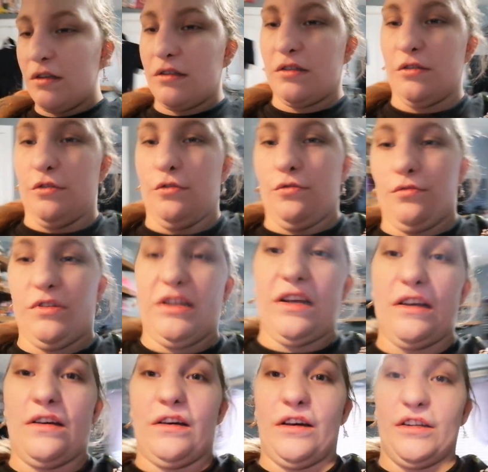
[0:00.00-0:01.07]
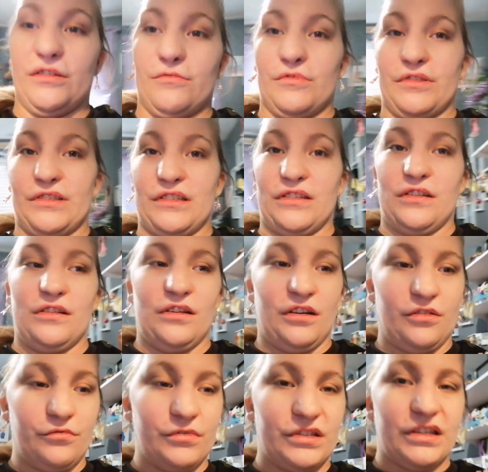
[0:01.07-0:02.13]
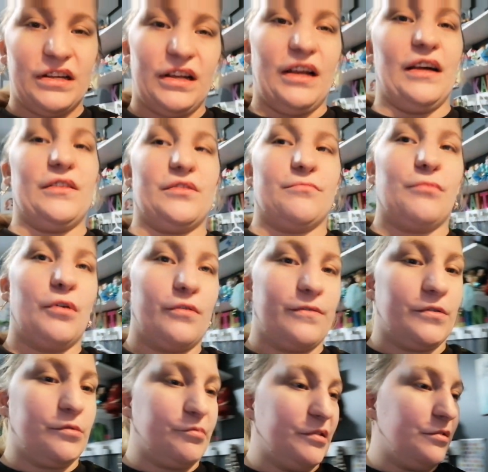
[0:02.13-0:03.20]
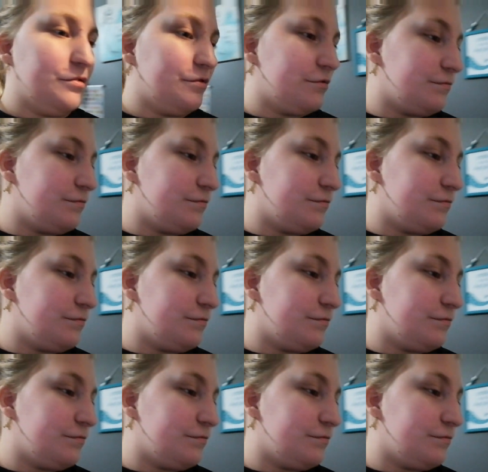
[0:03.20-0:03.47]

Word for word: So yeah, I was out at the mall for a bit.